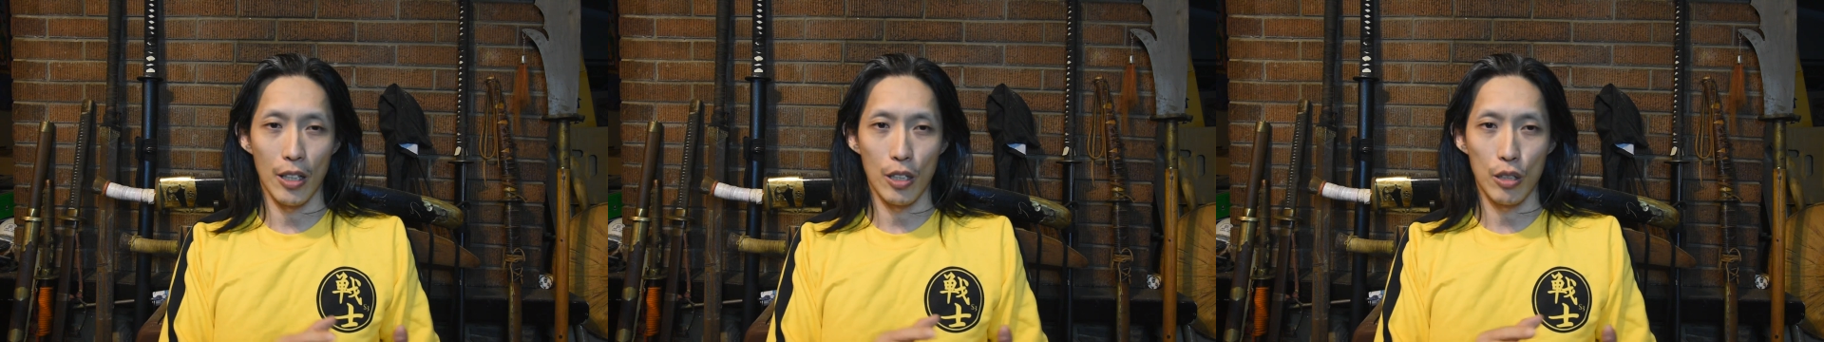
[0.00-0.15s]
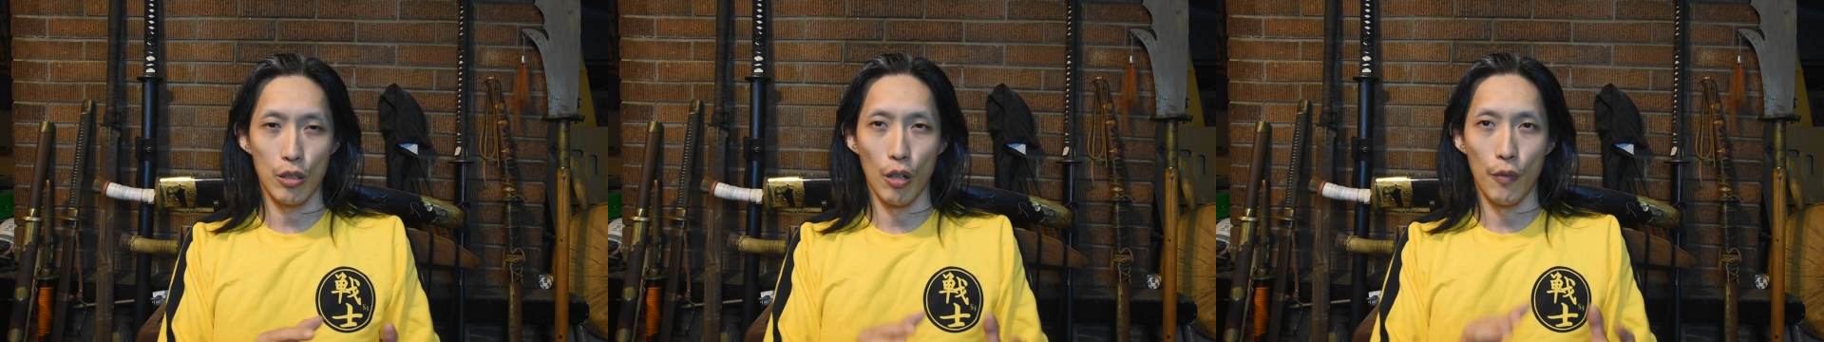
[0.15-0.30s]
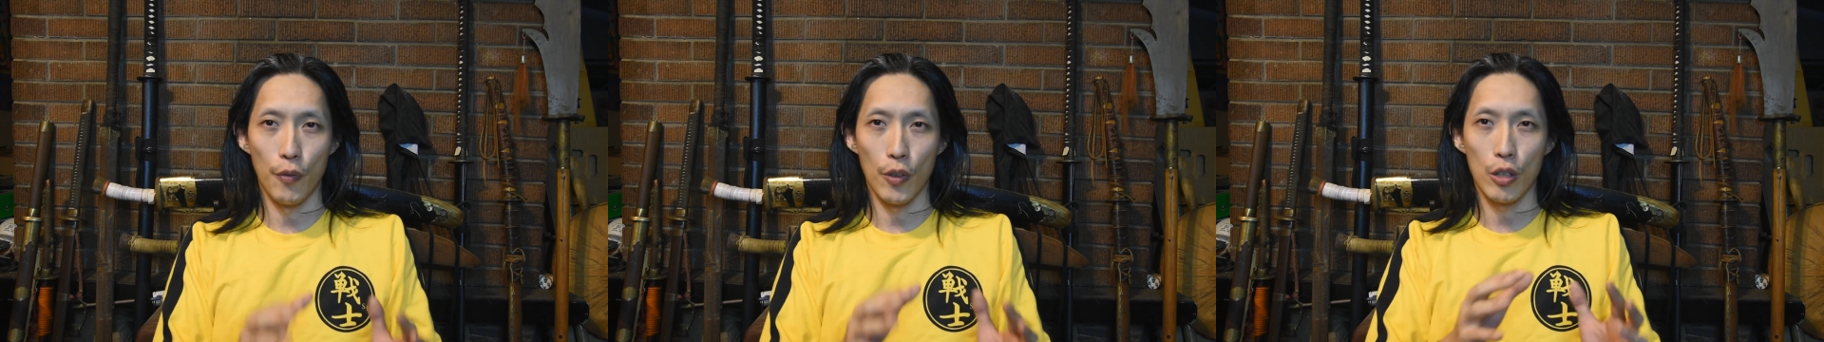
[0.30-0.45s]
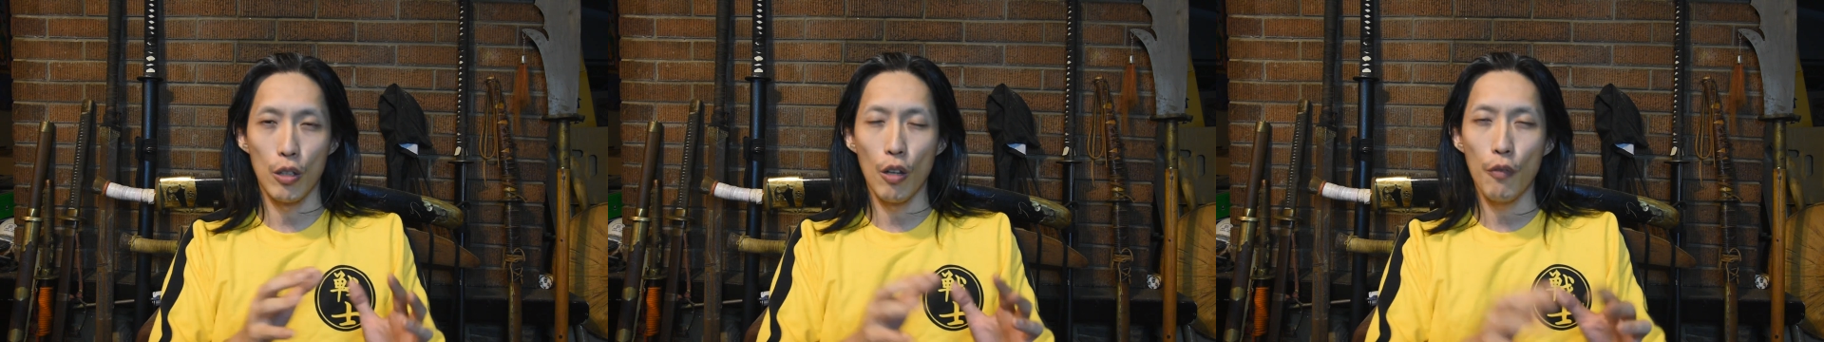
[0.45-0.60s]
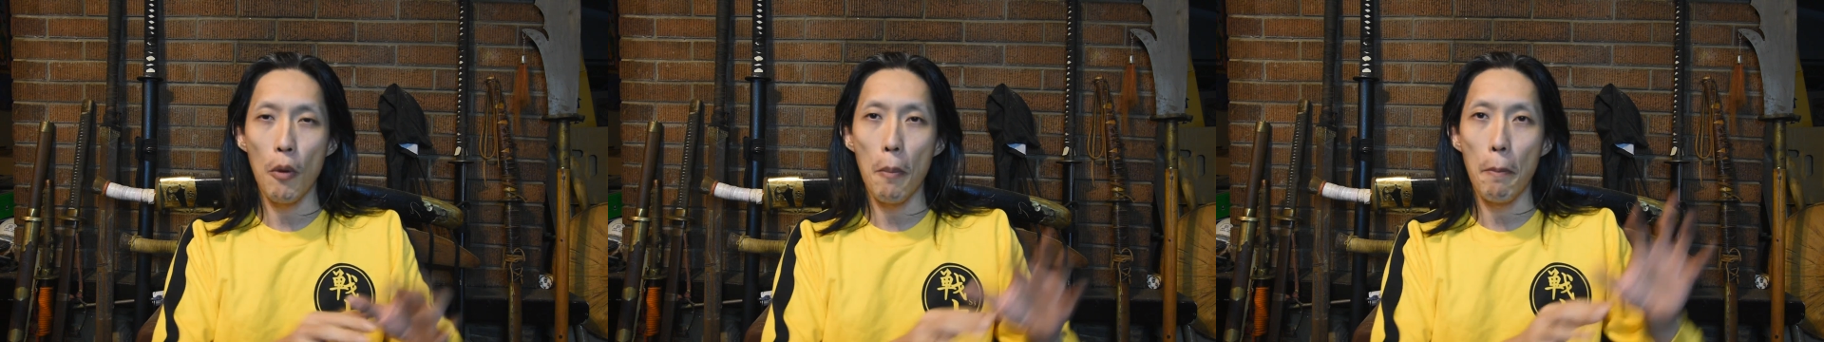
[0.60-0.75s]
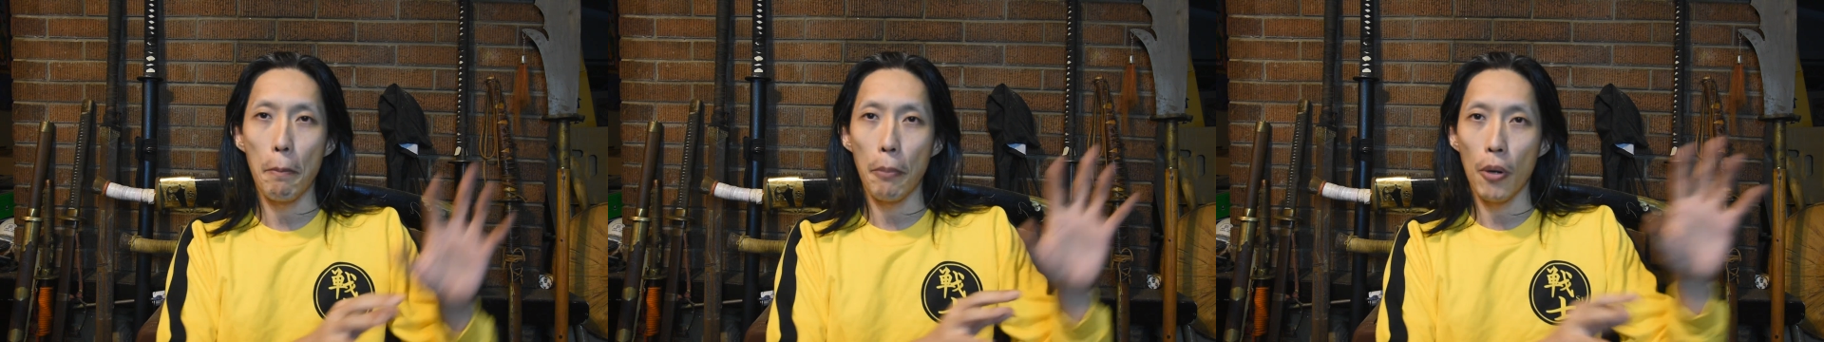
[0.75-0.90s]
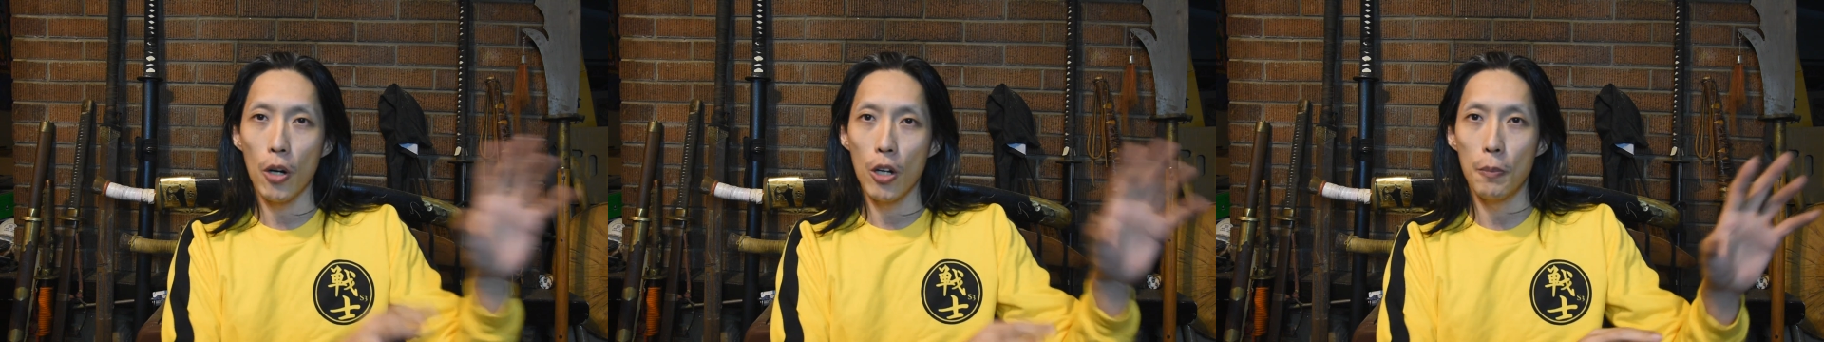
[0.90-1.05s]
It serves a
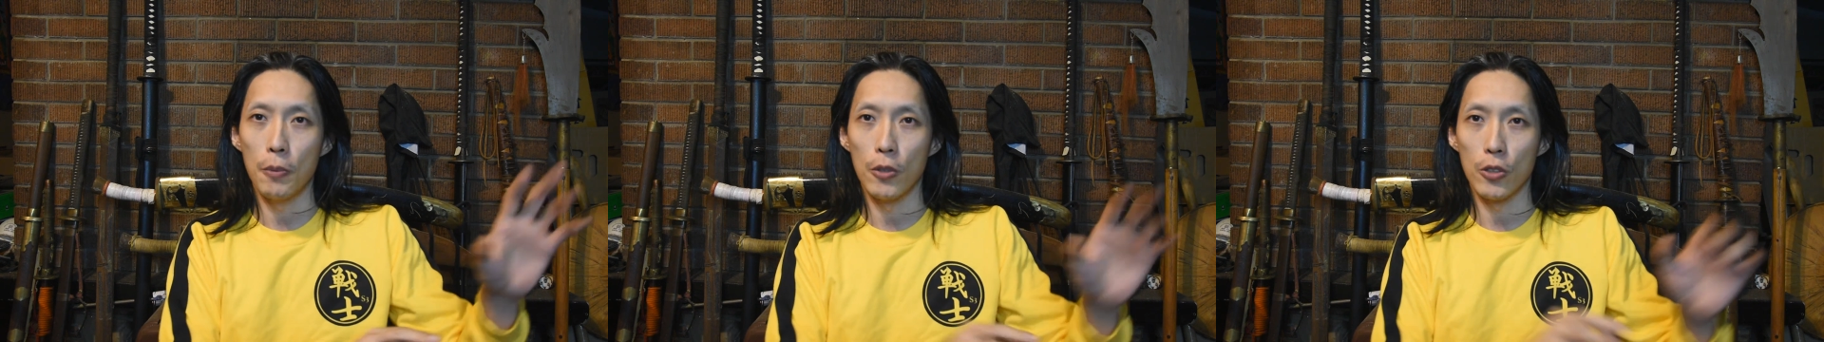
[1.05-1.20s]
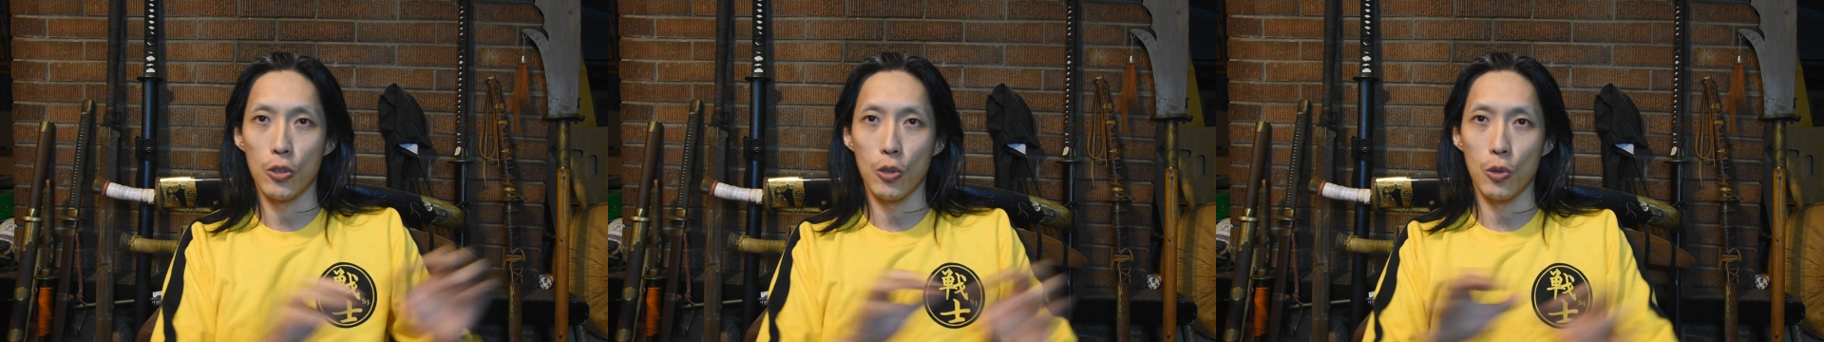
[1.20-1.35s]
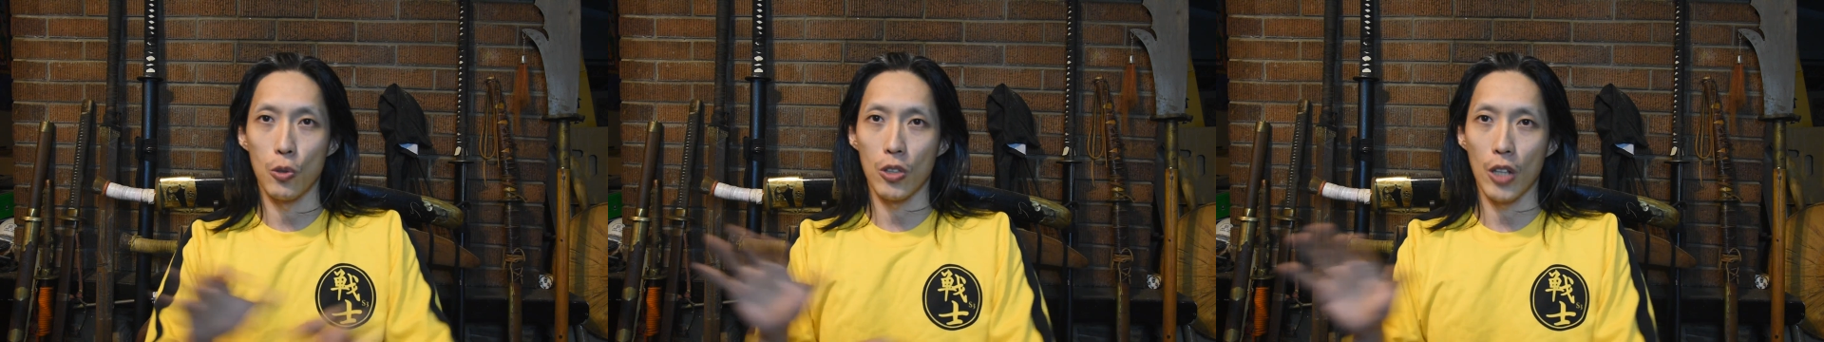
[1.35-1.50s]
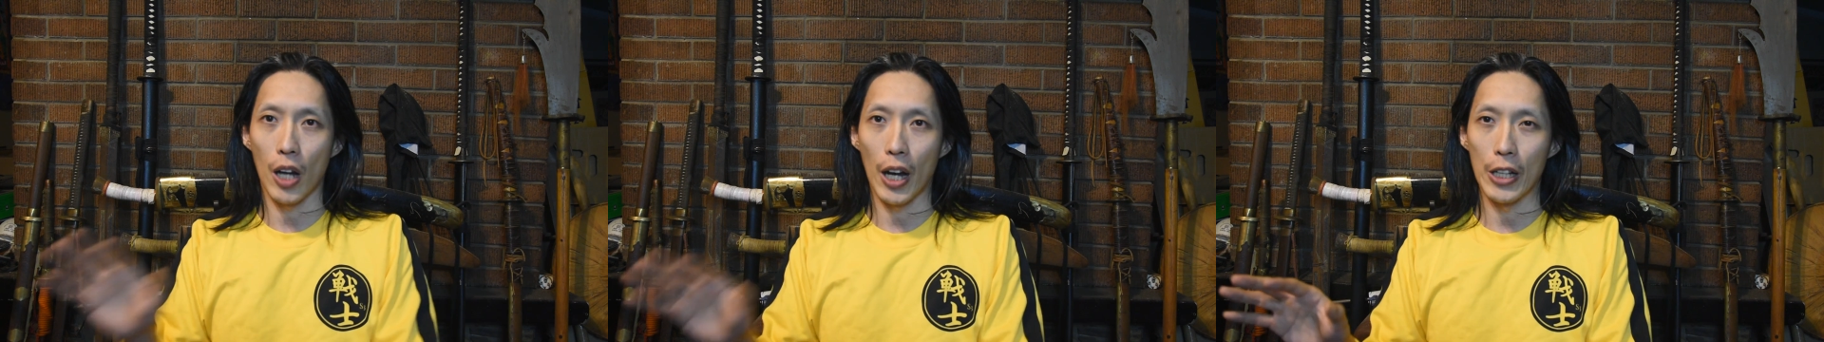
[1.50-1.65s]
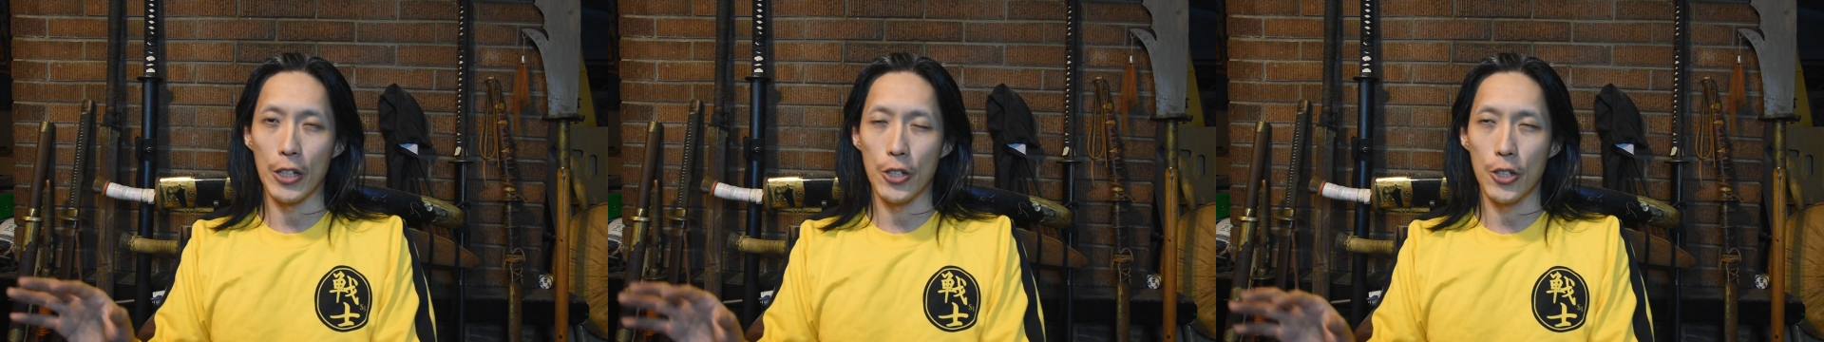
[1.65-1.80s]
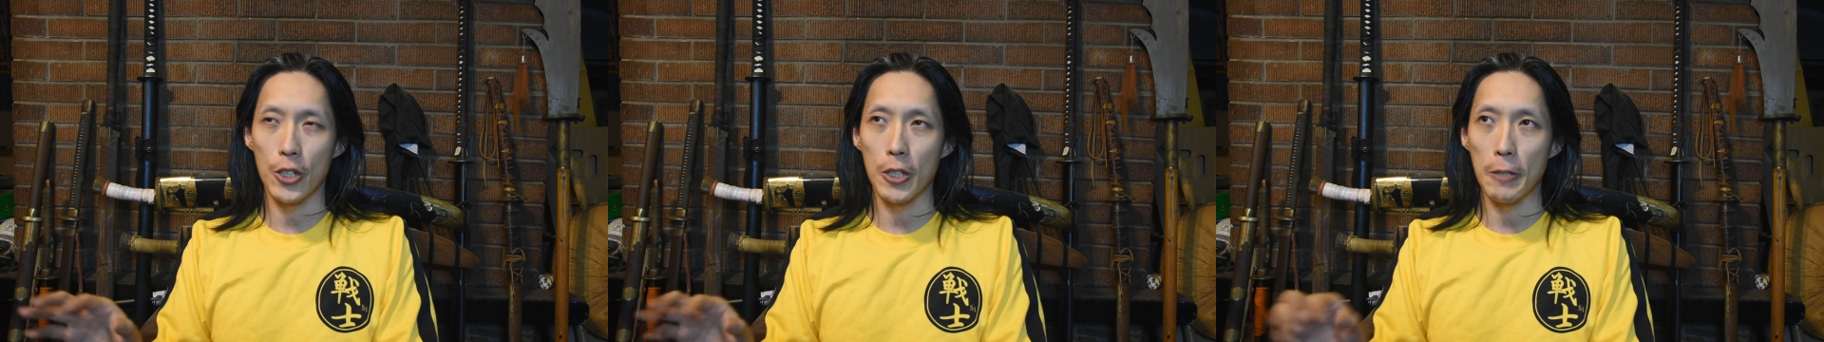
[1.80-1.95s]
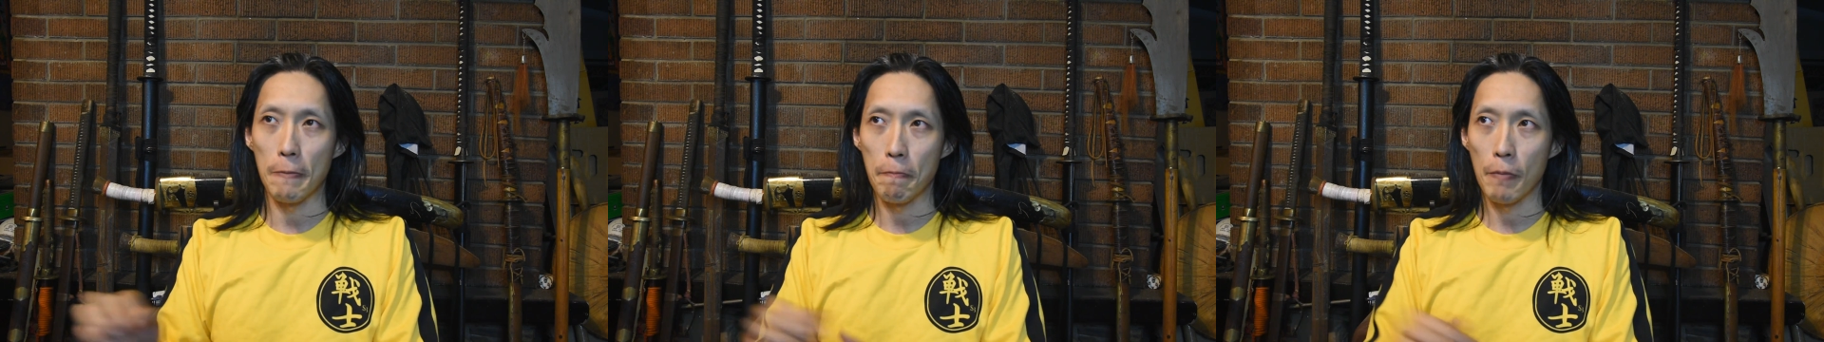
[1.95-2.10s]
different purpose to
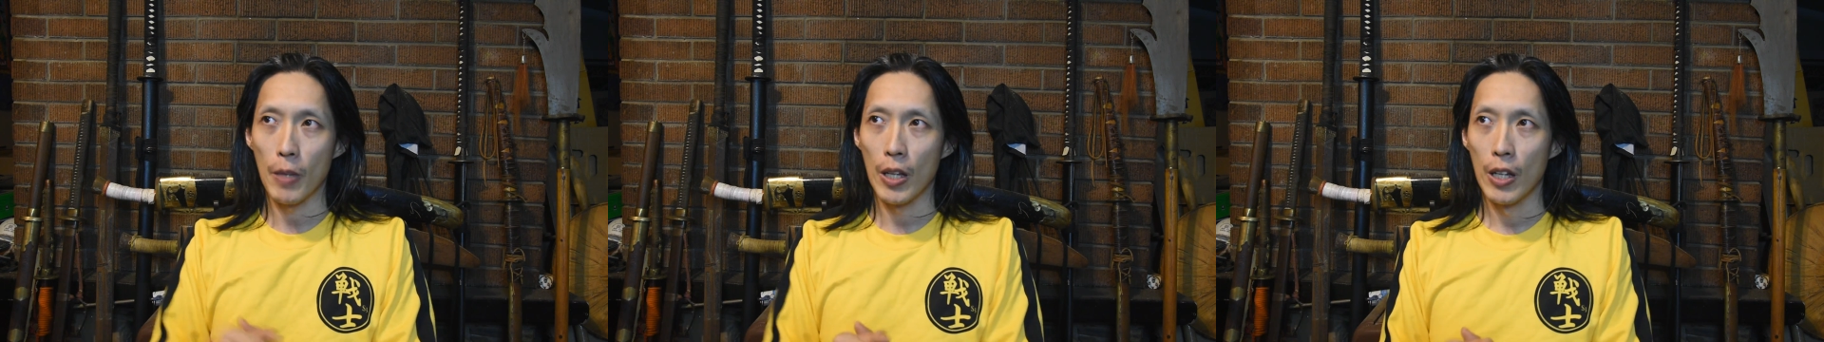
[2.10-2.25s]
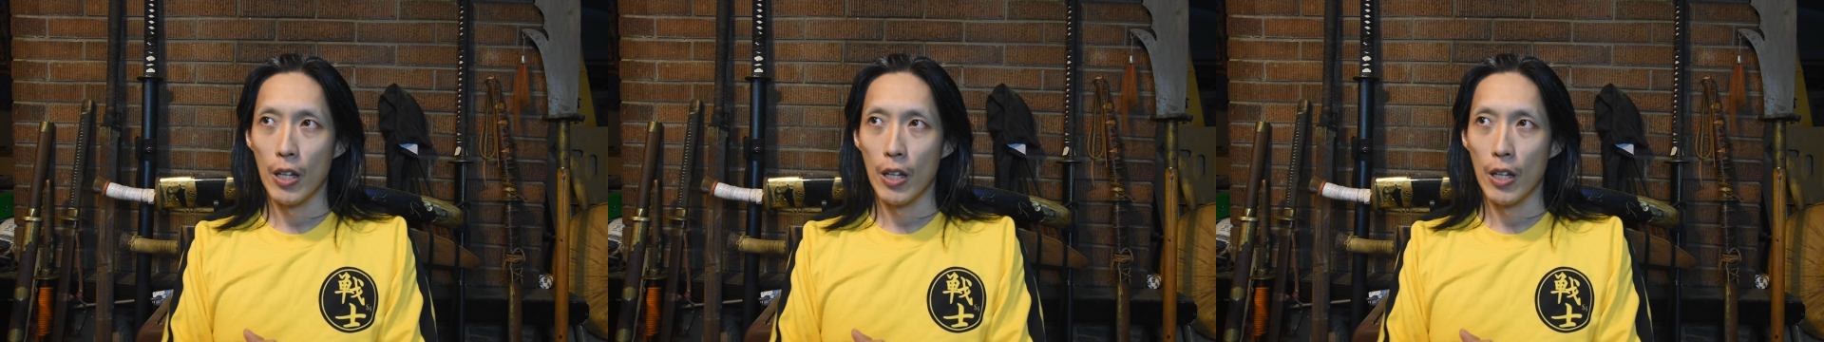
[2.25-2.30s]
Taichi.